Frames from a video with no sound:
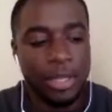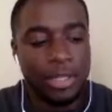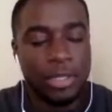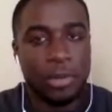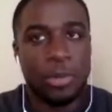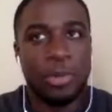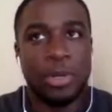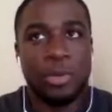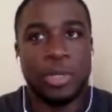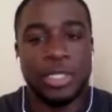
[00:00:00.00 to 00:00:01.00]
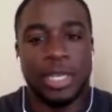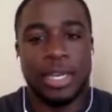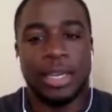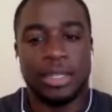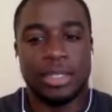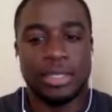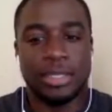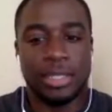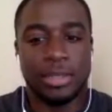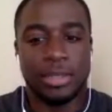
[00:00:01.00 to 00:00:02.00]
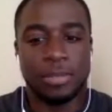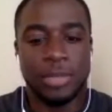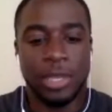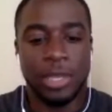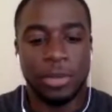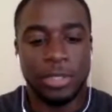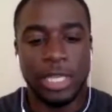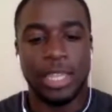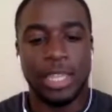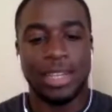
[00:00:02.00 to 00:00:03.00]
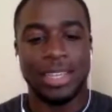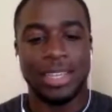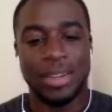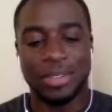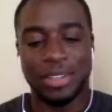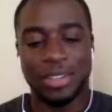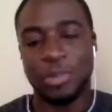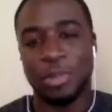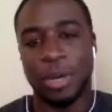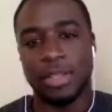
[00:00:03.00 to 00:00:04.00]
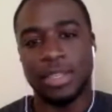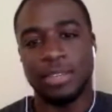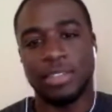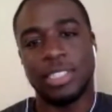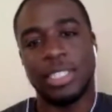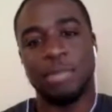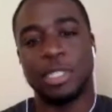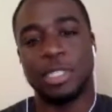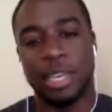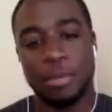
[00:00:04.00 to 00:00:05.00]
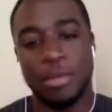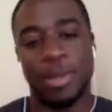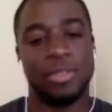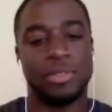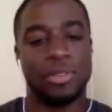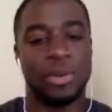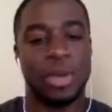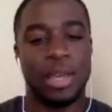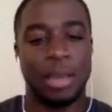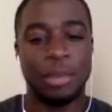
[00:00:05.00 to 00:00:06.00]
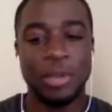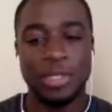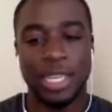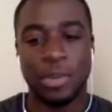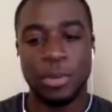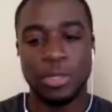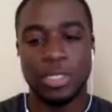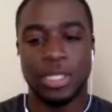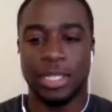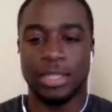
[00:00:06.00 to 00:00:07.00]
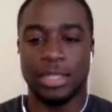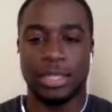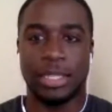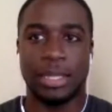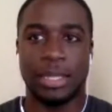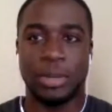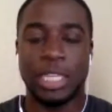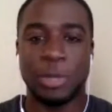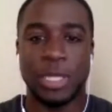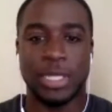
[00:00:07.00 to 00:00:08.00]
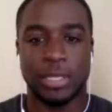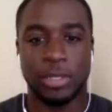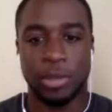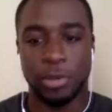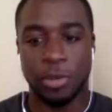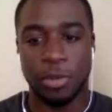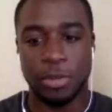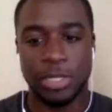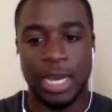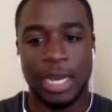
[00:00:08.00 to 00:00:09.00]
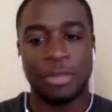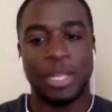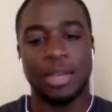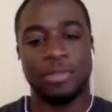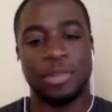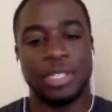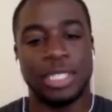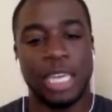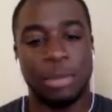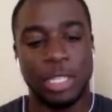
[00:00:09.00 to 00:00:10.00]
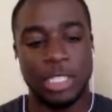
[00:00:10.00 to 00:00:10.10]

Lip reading: So one question I had is, you said that the whole modeling of the sheep took like a month. So I'm curious, like, what has been like the total timeline for this game?